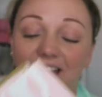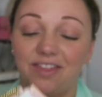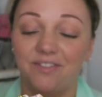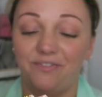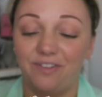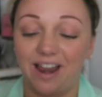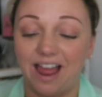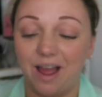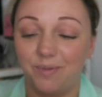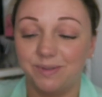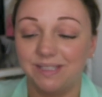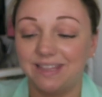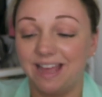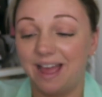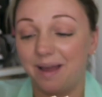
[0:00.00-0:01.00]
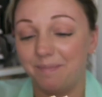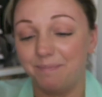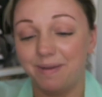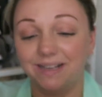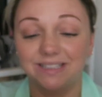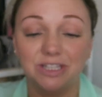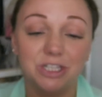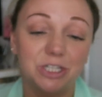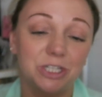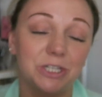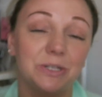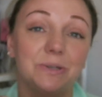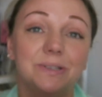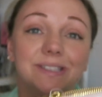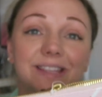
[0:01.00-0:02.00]
and the flowers and the handbags and the
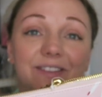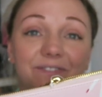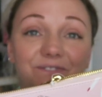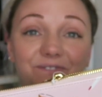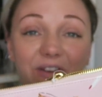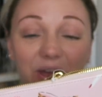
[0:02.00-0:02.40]
shoes and the